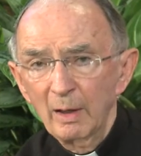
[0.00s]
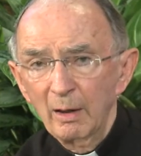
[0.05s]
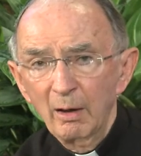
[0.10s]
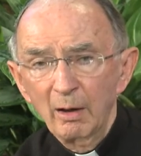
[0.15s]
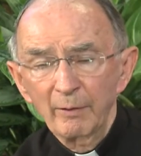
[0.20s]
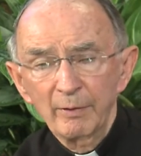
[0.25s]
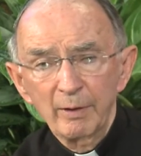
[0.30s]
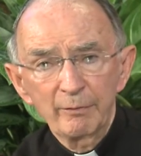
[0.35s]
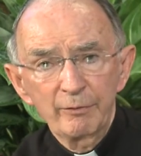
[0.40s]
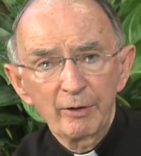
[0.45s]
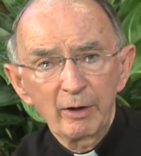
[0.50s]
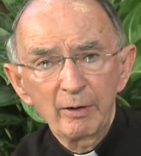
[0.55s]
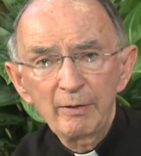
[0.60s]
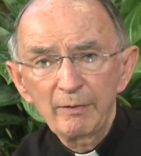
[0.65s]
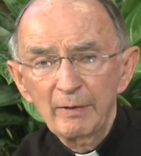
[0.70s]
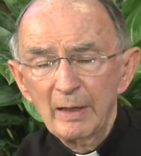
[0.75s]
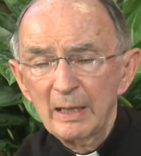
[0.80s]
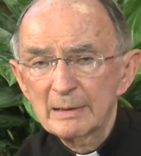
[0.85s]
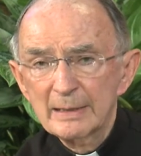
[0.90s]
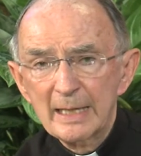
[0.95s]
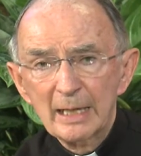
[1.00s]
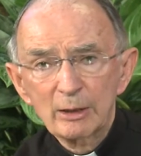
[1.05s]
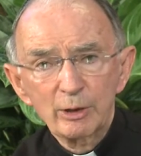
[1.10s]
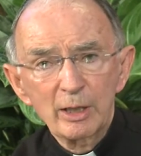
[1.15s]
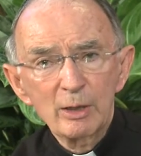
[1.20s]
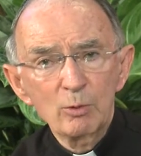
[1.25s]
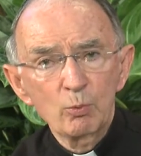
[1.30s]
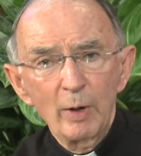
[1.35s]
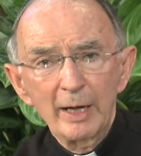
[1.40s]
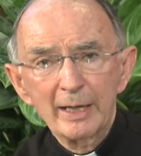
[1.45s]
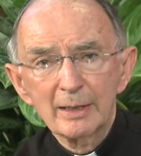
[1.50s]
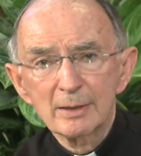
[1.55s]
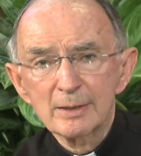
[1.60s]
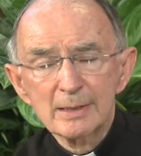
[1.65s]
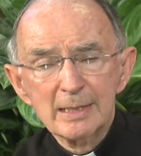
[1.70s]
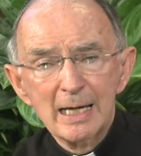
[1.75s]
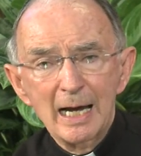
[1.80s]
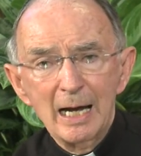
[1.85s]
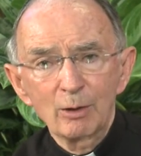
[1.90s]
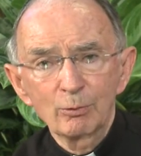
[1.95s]
are the very things that can weigh us
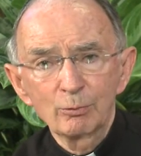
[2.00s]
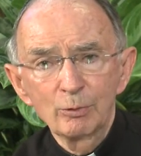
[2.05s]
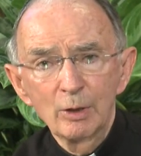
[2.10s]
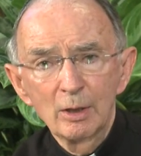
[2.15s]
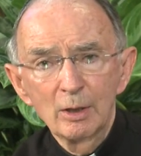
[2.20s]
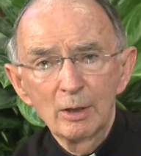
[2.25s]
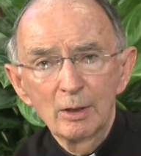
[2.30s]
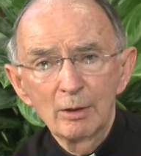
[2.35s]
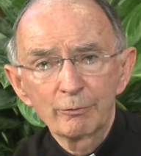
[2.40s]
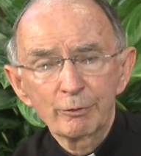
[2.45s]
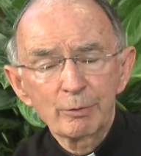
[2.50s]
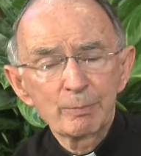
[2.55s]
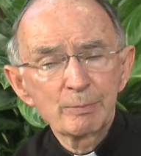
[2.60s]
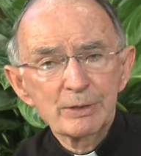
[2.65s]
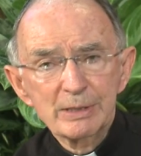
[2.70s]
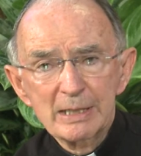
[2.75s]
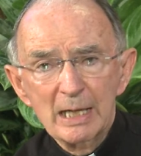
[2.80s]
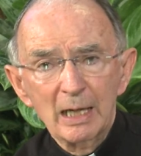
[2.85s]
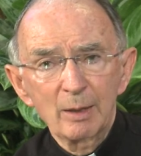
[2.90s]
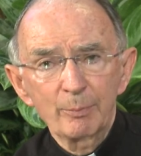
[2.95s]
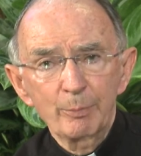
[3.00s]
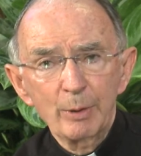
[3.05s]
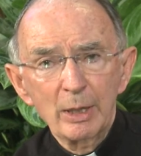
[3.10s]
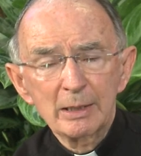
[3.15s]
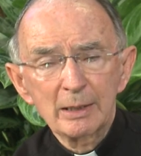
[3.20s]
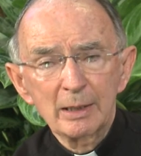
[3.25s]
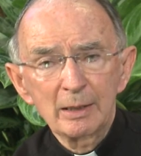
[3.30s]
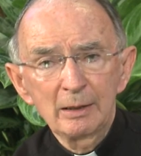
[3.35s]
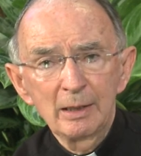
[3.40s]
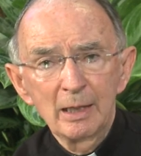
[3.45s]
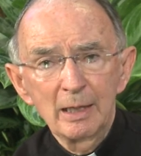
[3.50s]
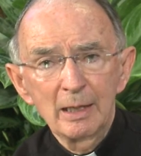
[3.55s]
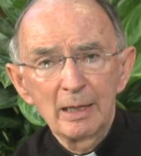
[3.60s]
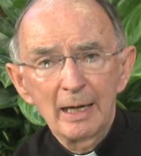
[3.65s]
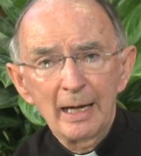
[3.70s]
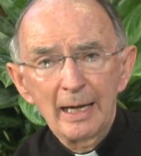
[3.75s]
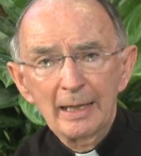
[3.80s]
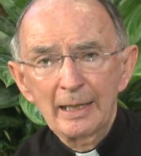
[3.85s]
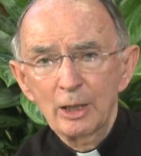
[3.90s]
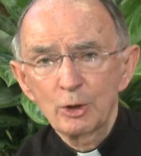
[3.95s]
down from celebrating
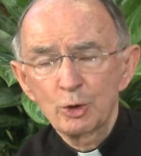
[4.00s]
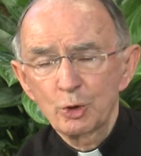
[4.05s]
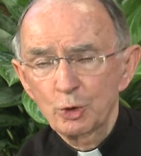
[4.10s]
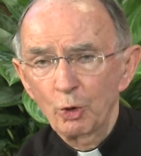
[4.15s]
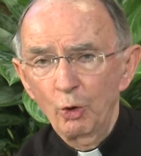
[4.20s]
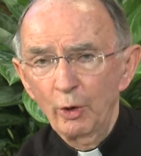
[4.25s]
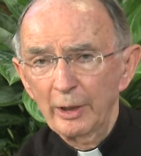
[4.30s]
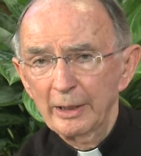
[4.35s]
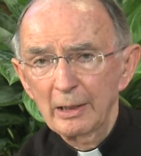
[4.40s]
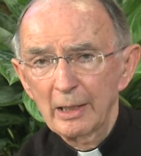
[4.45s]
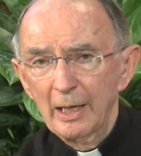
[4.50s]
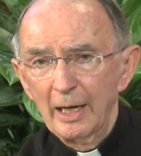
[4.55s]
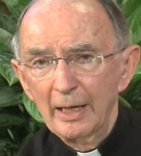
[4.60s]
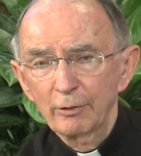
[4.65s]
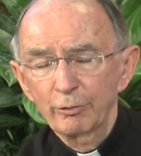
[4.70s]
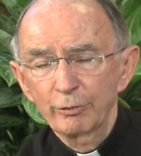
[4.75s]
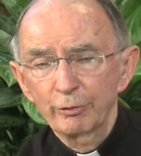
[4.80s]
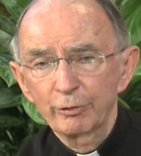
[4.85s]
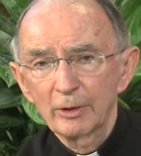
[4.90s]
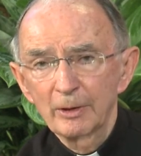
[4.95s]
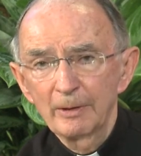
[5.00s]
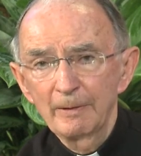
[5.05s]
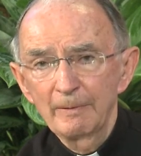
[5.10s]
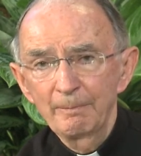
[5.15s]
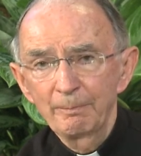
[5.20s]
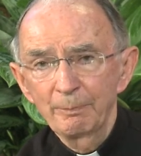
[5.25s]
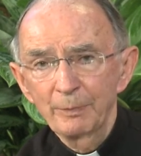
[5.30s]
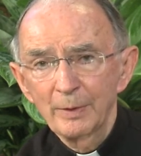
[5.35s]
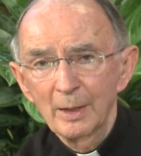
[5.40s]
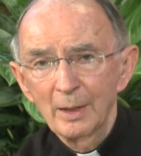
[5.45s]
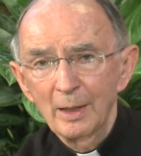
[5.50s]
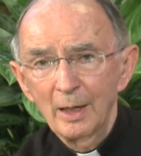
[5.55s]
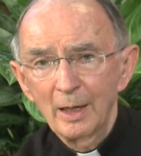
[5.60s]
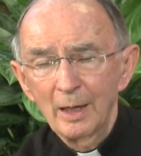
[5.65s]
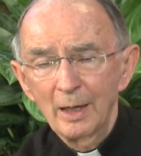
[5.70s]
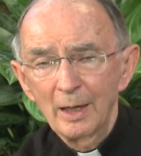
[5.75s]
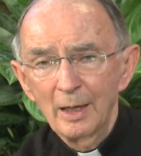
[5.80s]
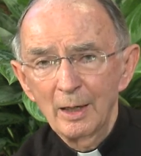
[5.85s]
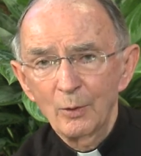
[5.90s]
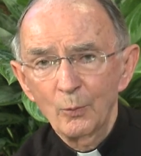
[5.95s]
and enjoying life.
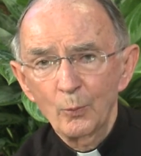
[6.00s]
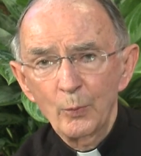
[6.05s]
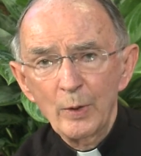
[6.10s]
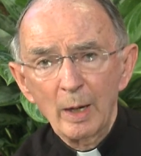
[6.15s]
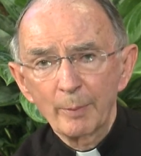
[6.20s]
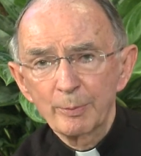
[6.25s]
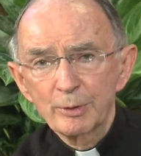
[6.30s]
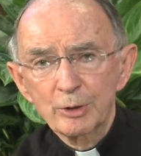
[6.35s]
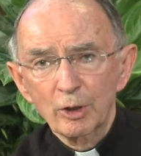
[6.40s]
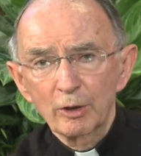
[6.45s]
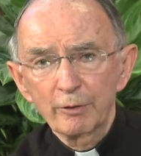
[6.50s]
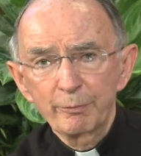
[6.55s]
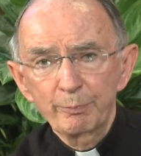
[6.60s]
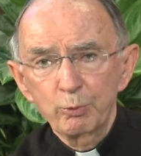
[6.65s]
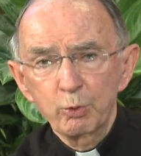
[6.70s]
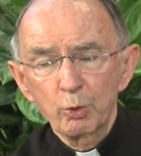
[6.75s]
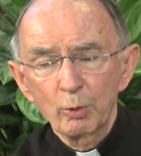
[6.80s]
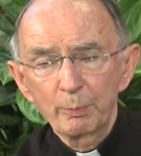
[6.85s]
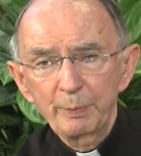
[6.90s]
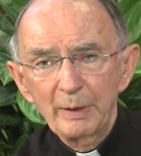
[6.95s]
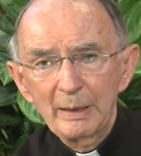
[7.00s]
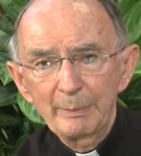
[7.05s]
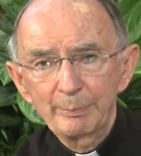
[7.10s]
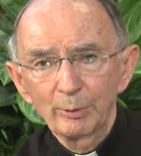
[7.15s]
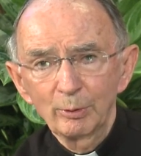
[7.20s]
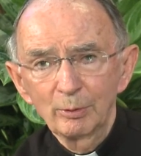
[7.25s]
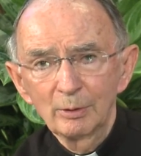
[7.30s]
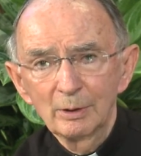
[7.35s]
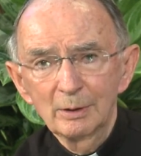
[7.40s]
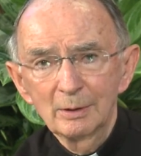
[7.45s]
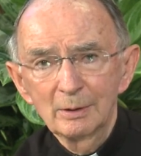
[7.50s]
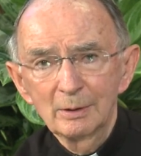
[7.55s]
We observe poor people.